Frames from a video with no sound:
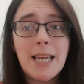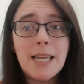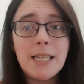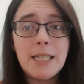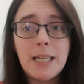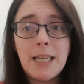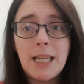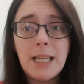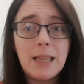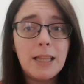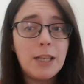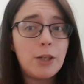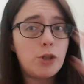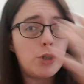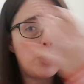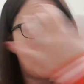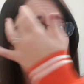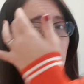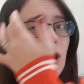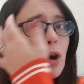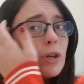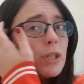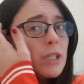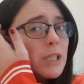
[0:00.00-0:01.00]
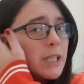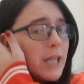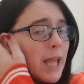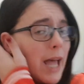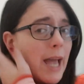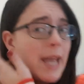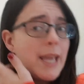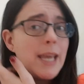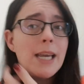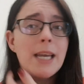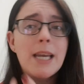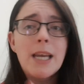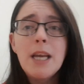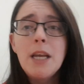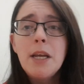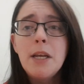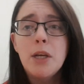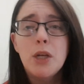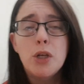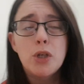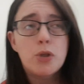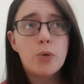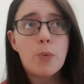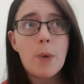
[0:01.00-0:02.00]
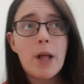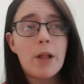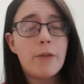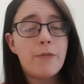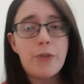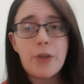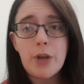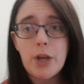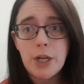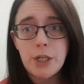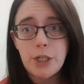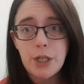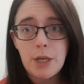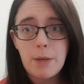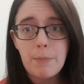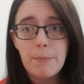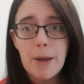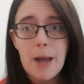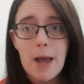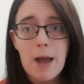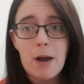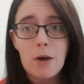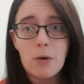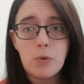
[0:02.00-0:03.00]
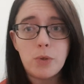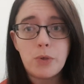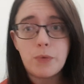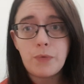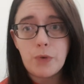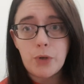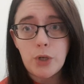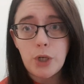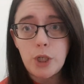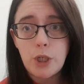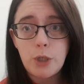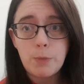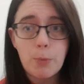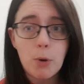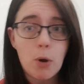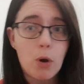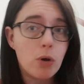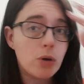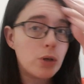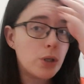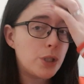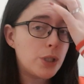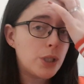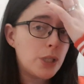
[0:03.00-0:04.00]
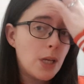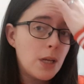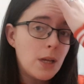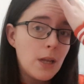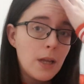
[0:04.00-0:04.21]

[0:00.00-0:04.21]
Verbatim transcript: It literally costs like £12–13 for each box.